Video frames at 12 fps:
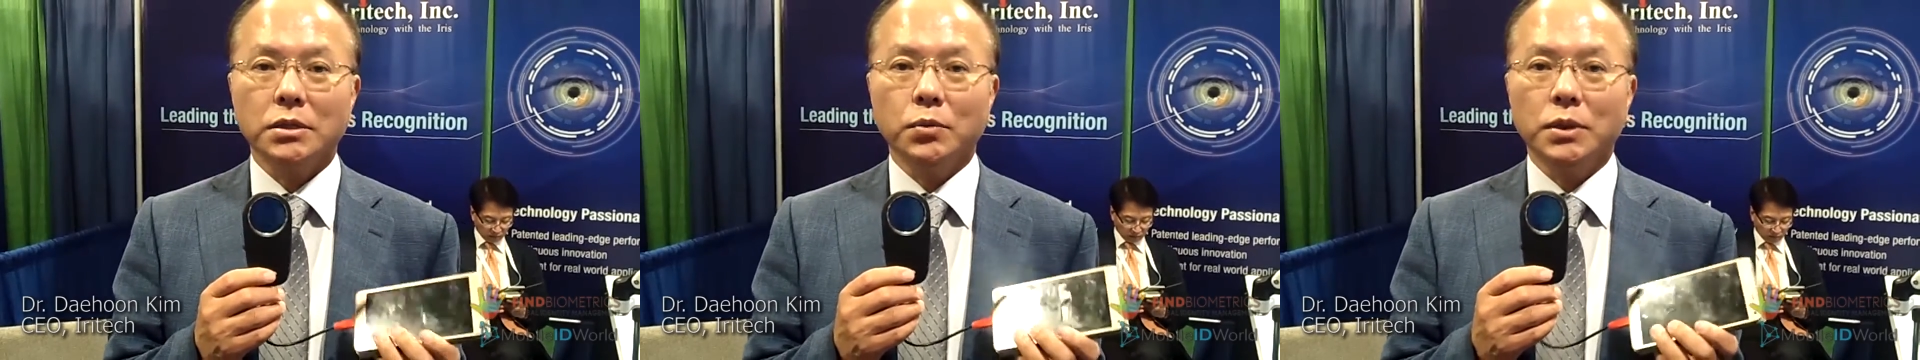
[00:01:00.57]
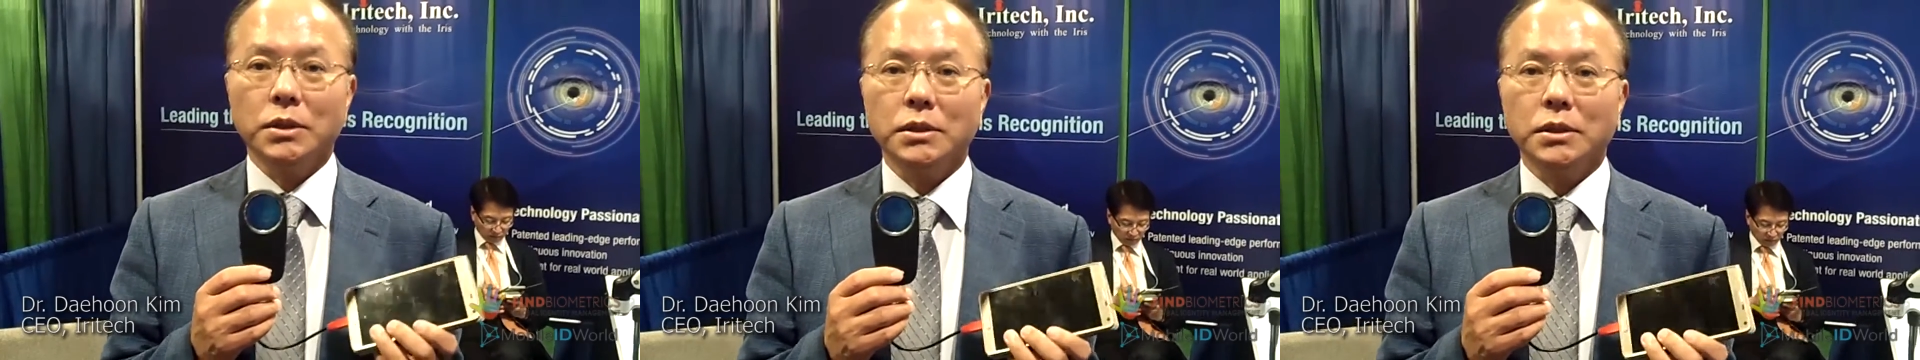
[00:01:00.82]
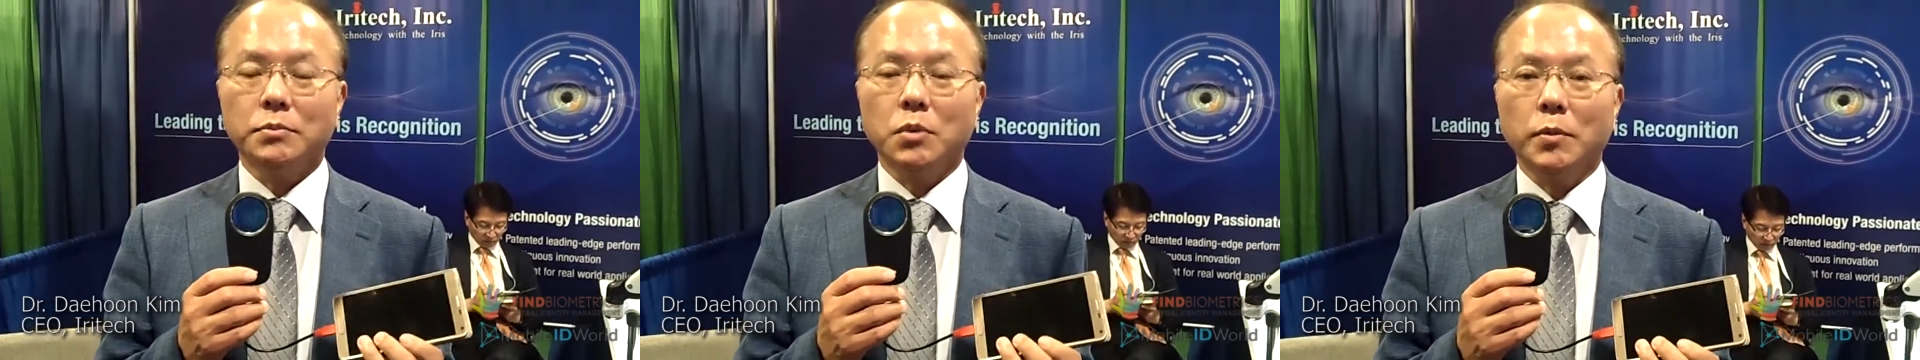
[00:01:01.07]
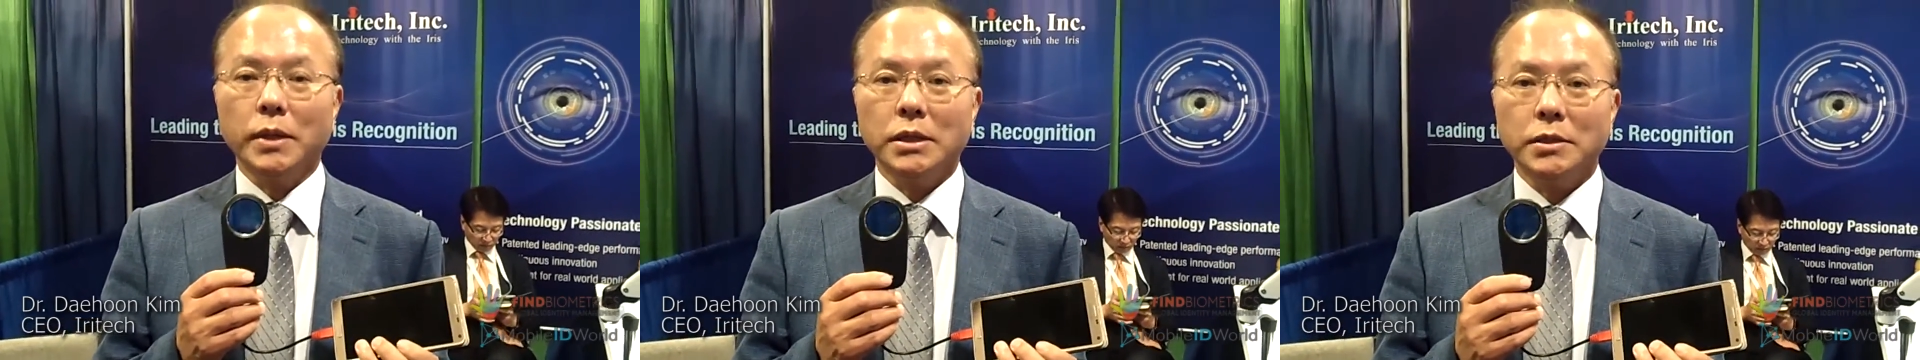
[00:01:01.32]
with the
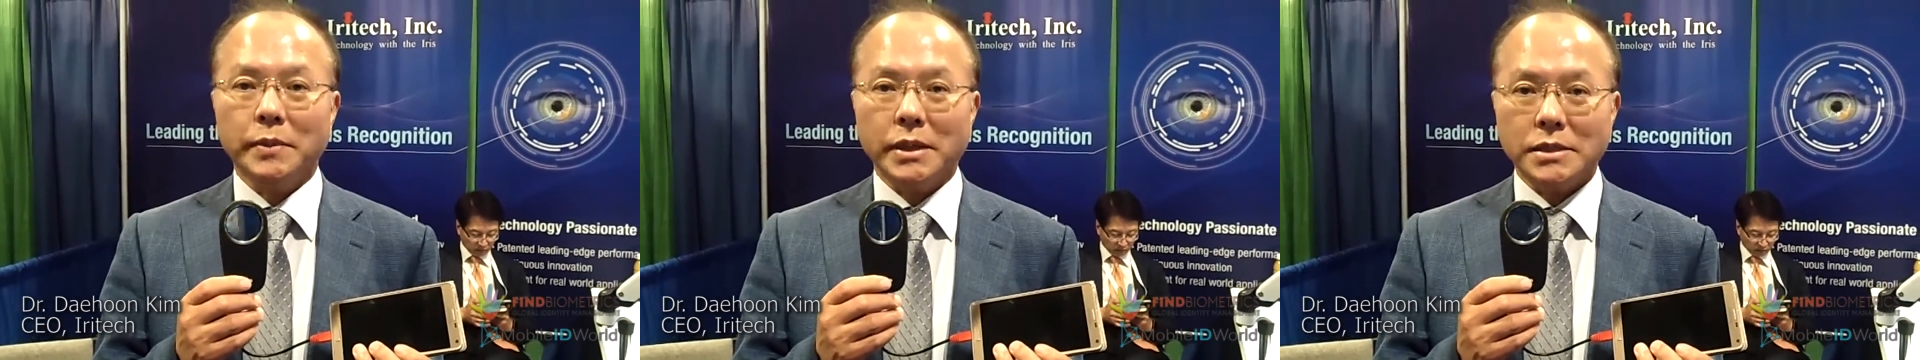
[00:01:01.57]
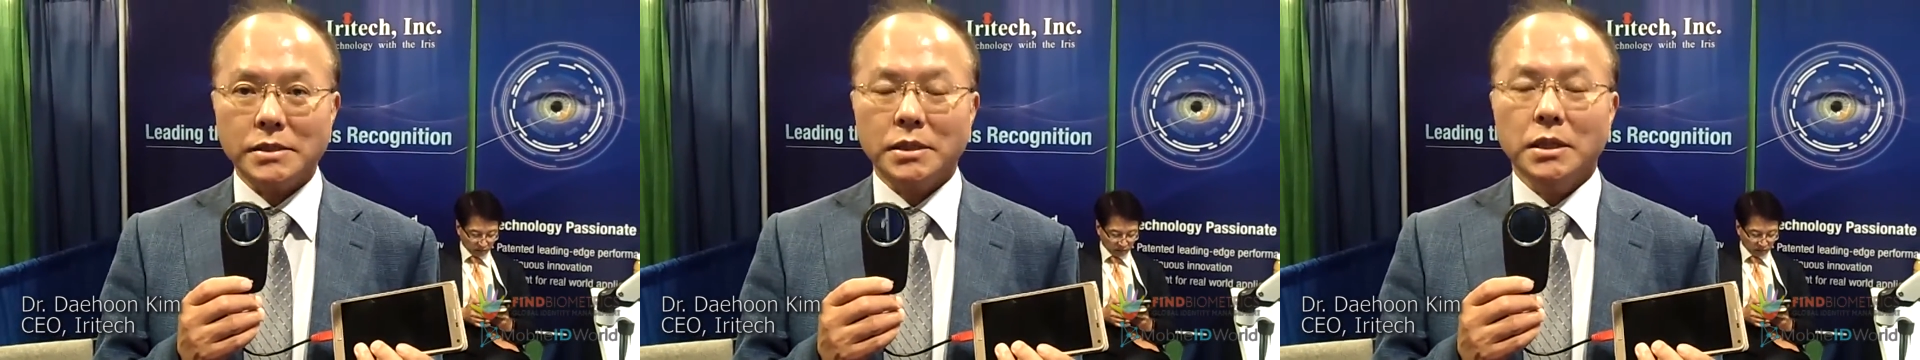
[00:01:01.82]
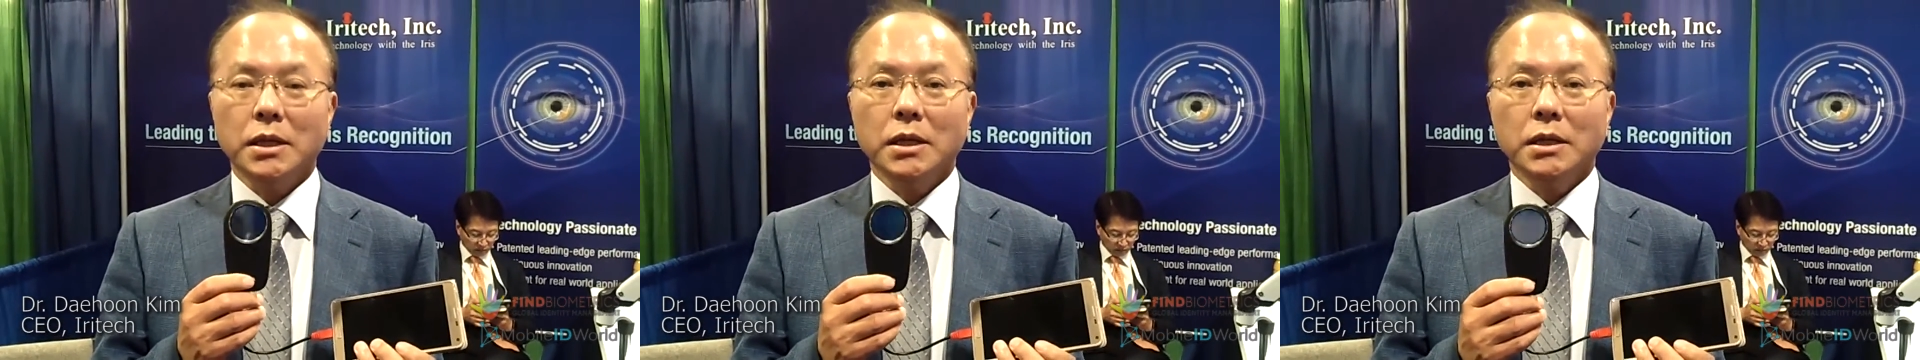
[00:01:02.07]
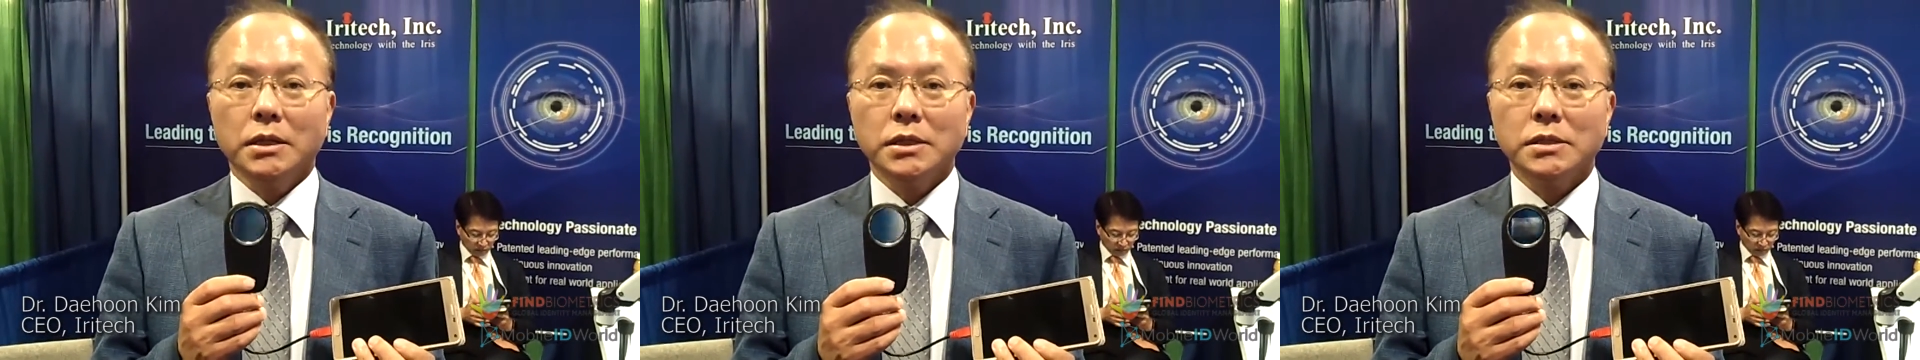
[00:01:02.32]
mobile device.
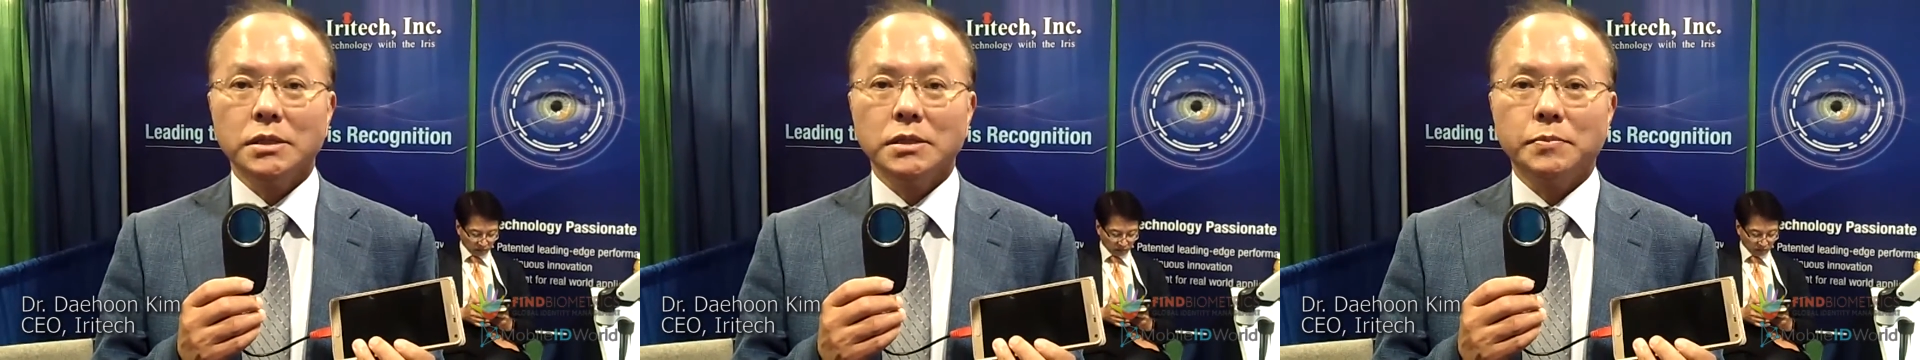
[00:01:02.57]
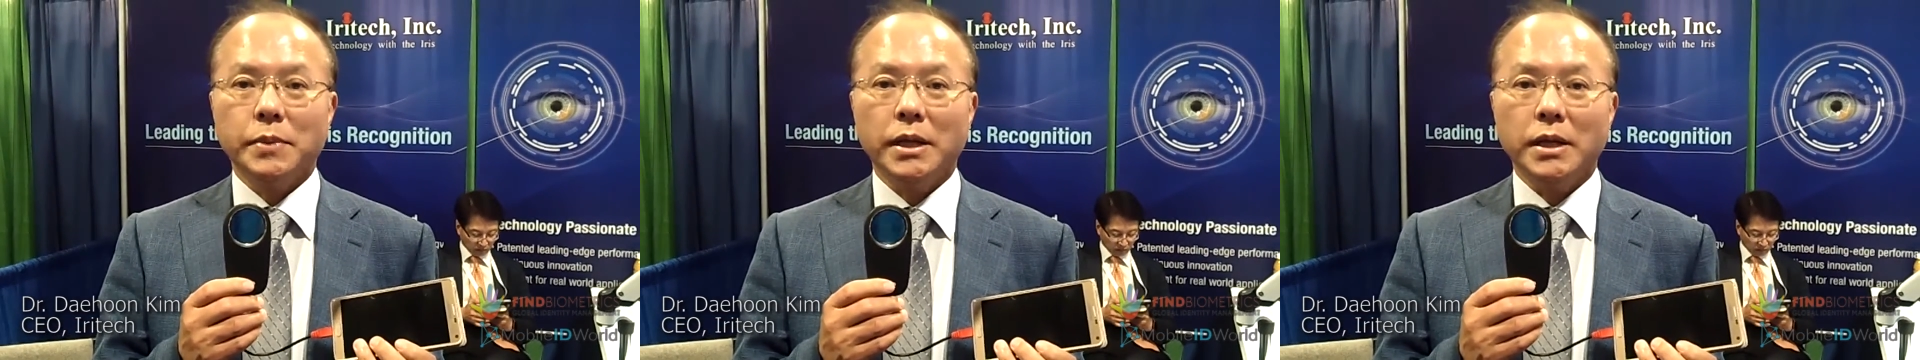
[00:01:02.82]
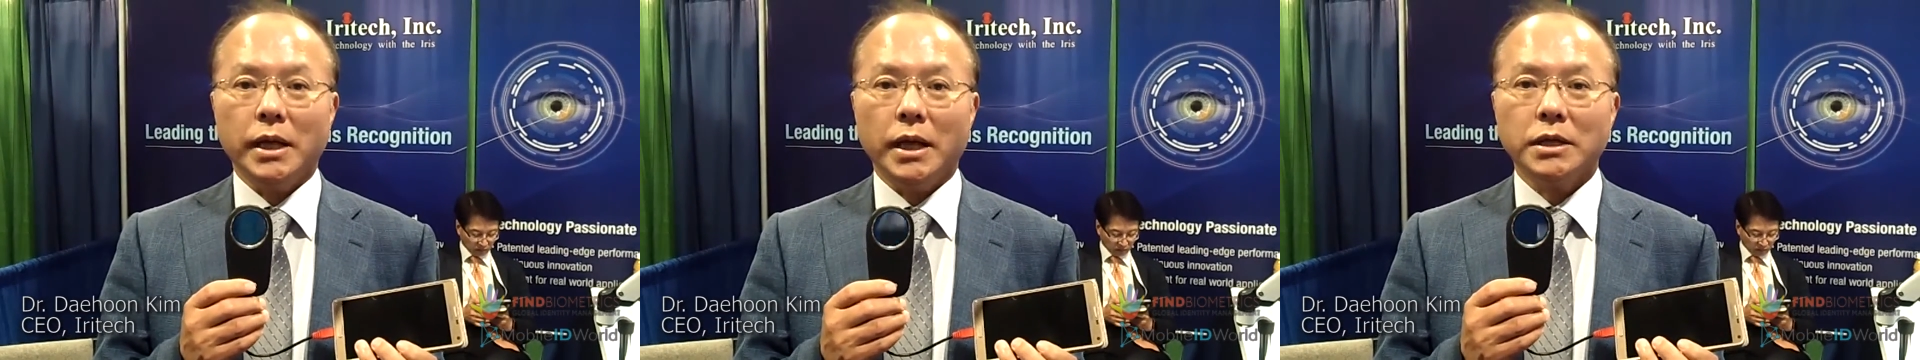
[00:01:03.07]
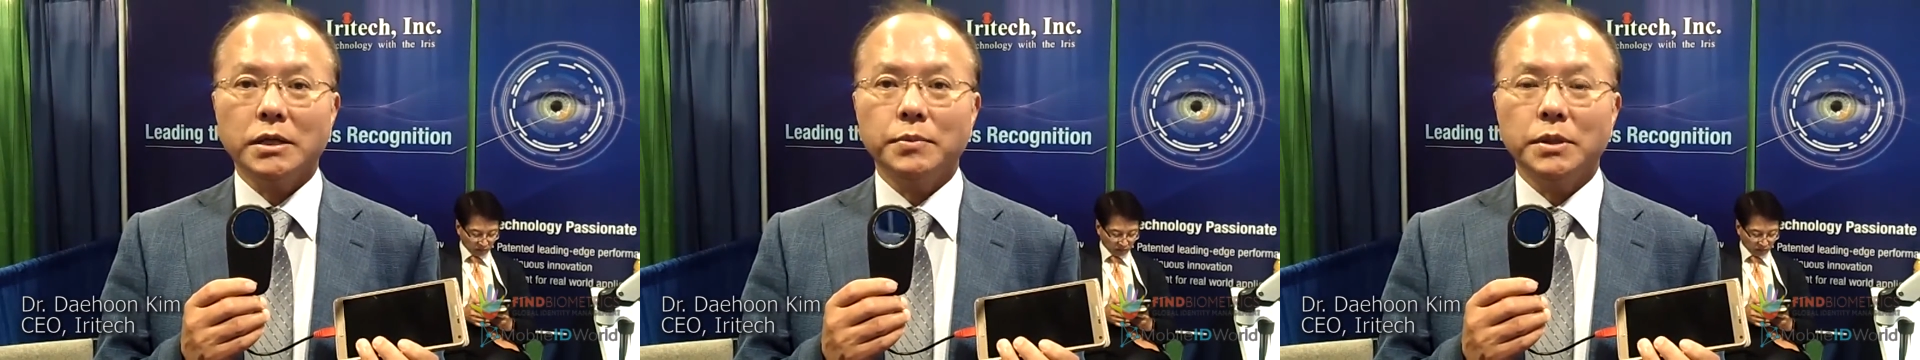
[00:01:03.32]
This is very
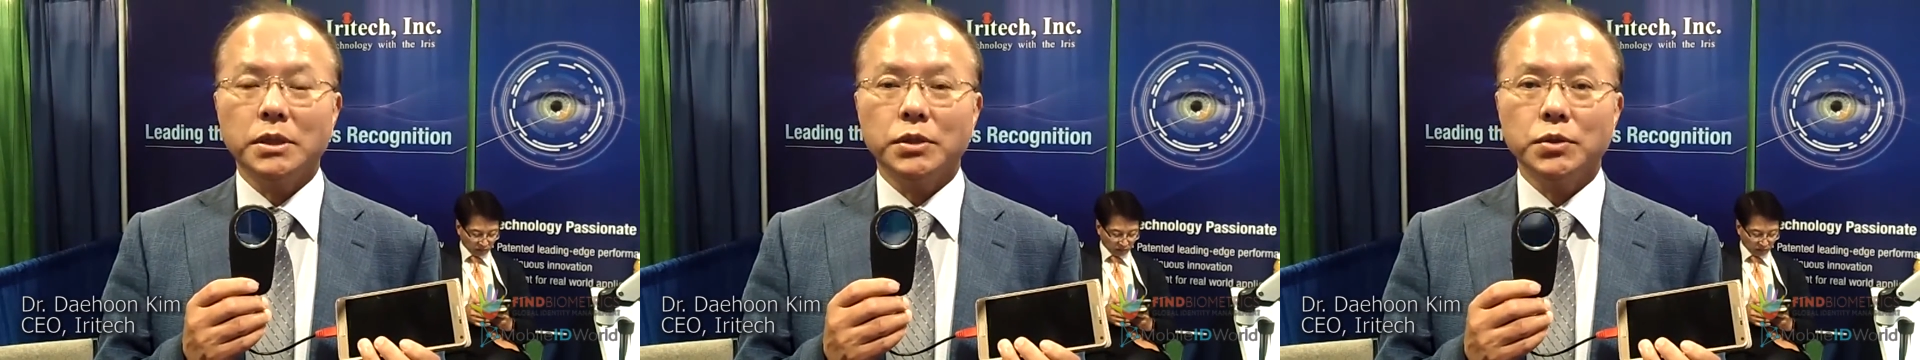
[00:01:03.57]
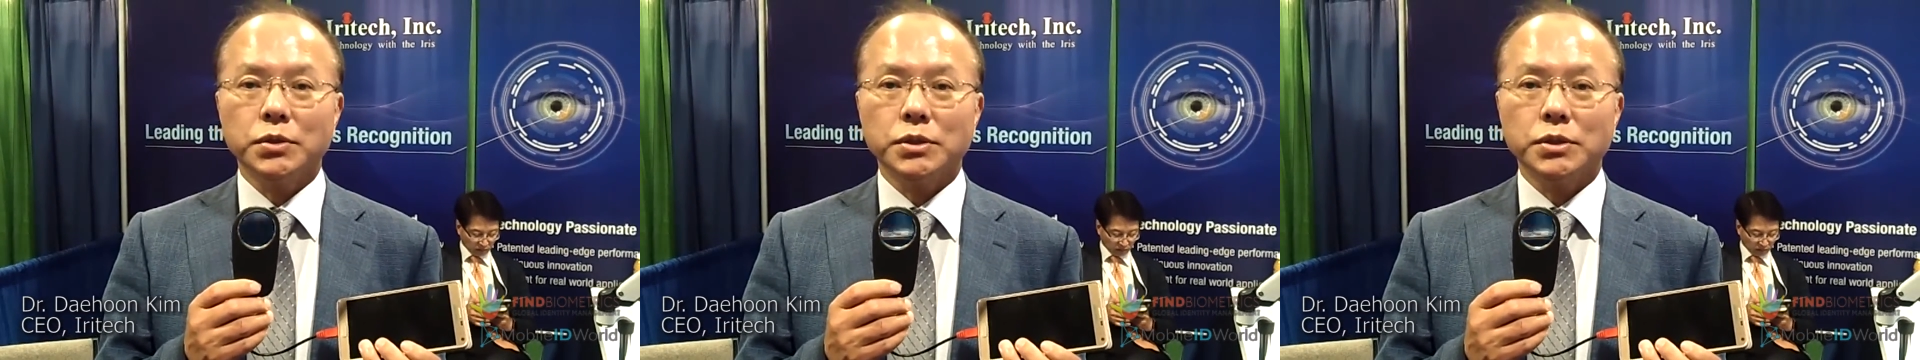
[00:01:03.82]
actively